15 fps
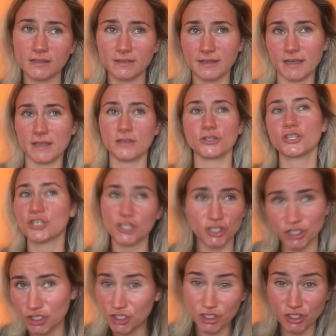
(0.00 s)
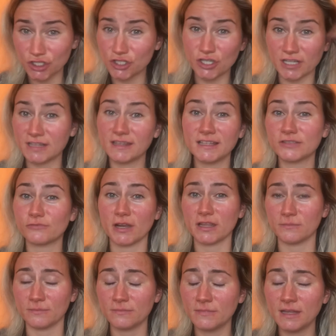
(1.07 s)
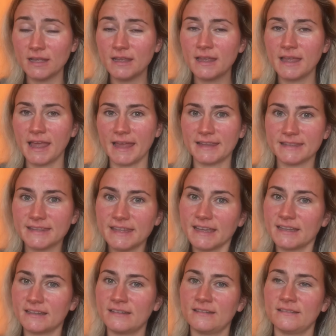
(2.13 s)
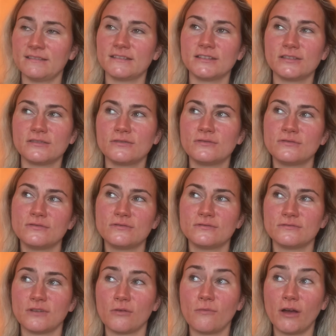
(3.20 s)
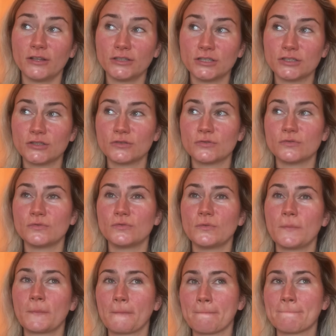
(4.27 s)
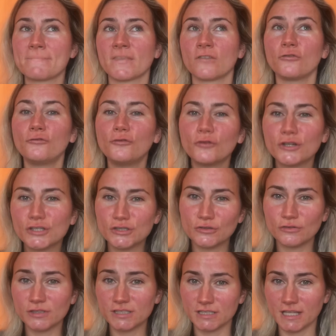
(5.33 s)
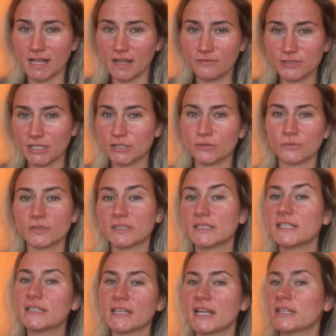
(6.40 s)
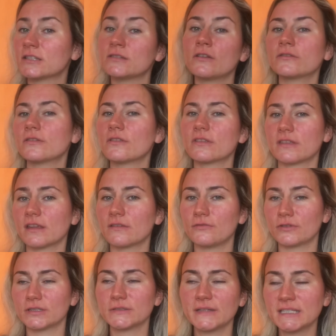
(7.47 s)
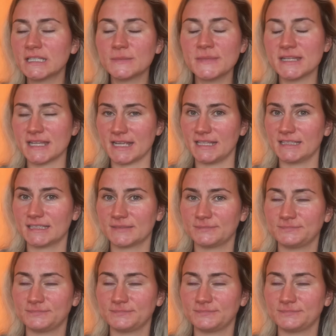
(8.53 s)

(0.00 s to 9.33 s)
like in this rhythm, and then you want to force yourself just to sit and not to think for 20 minutes,